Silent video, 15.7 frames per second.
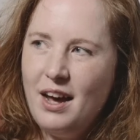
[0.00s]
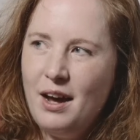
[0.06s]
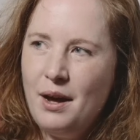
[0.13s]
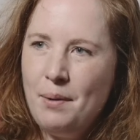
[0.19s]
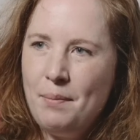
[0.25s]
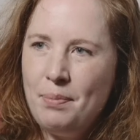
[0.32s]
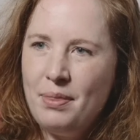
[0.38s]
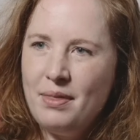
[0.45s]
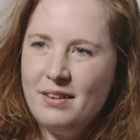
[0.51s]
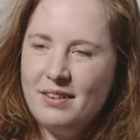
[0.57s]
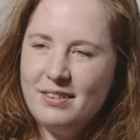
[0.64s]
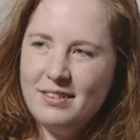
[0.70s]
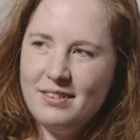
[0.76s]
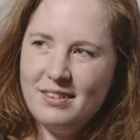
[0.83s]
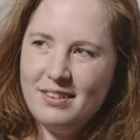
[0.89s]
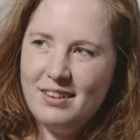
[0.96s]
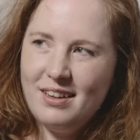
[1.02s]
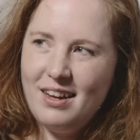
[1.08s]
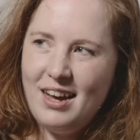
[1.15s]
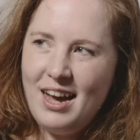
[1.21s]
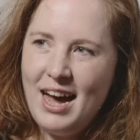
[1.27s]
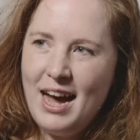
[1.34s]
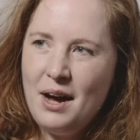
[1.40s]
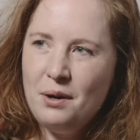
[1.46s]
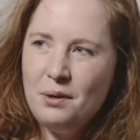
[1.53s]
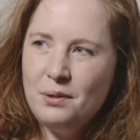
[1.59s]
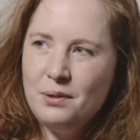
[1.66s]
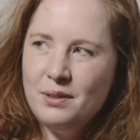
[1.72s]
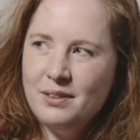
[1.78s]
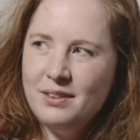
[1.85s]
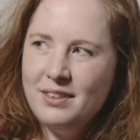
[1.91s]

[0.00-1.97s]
um, how